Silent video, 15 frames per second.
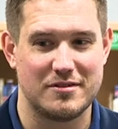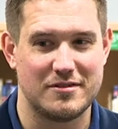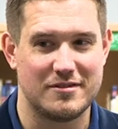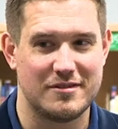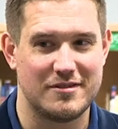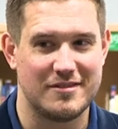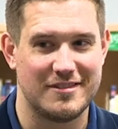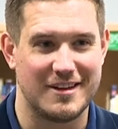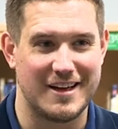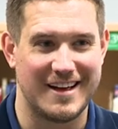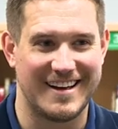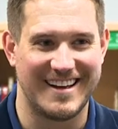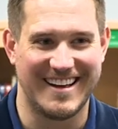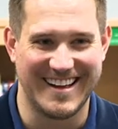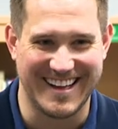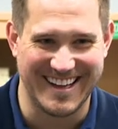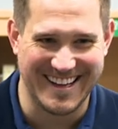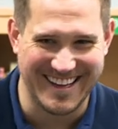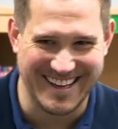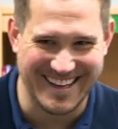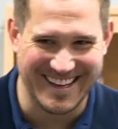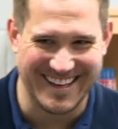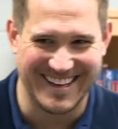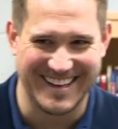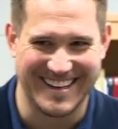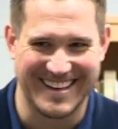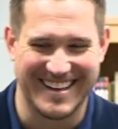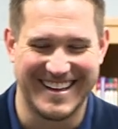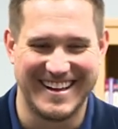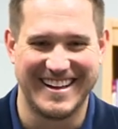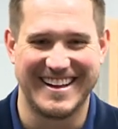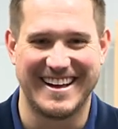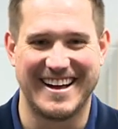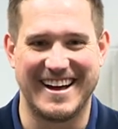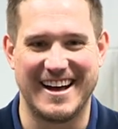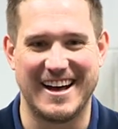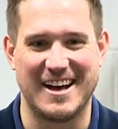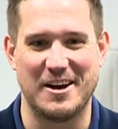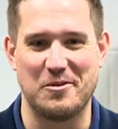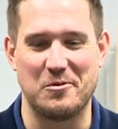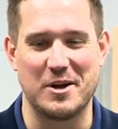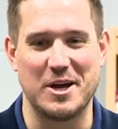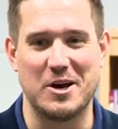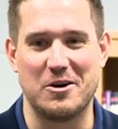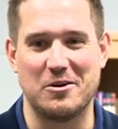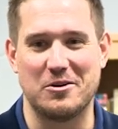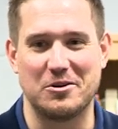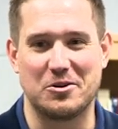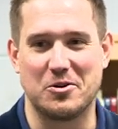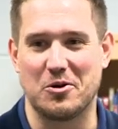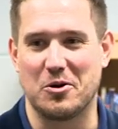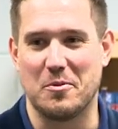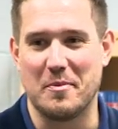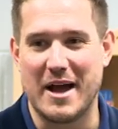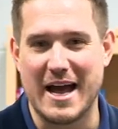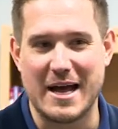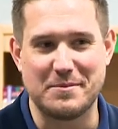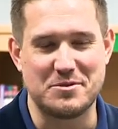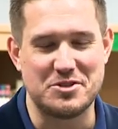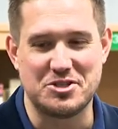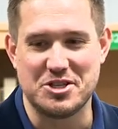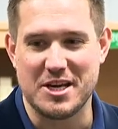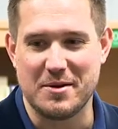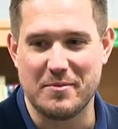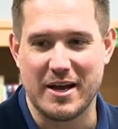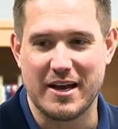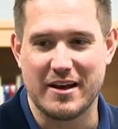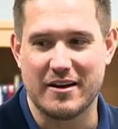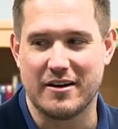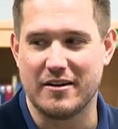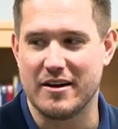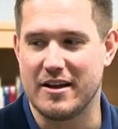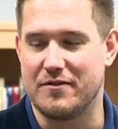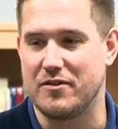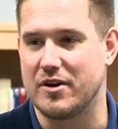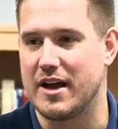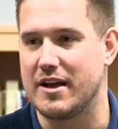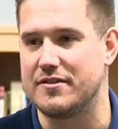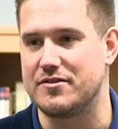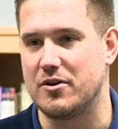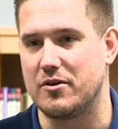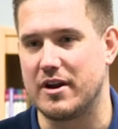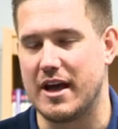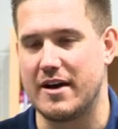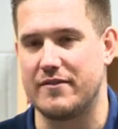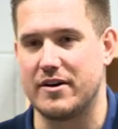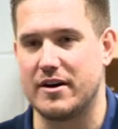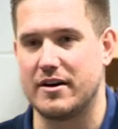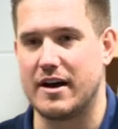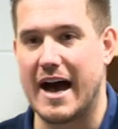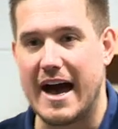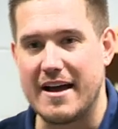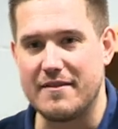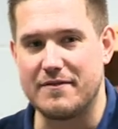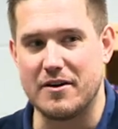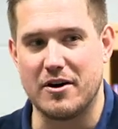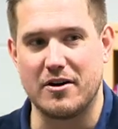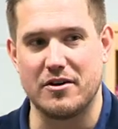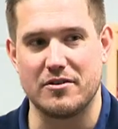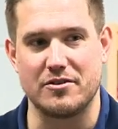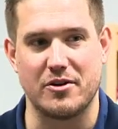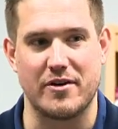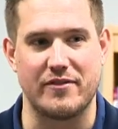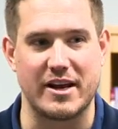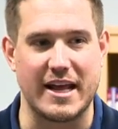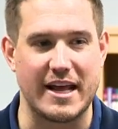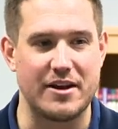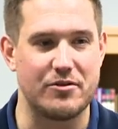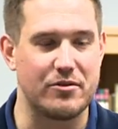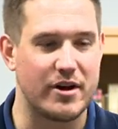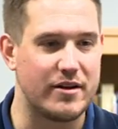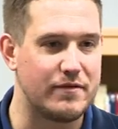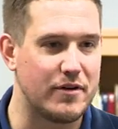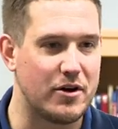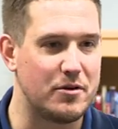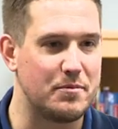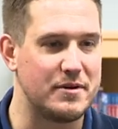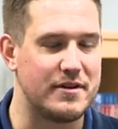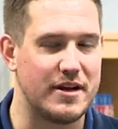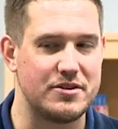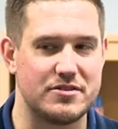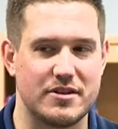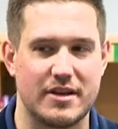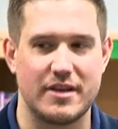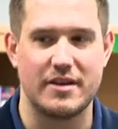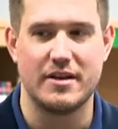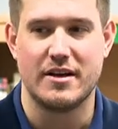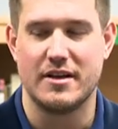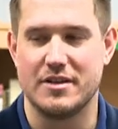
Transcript: Yeah. yeah. uh, we own Google Maps, Gmail. If you guys don't have an iPhone, you have an Android phone potentially.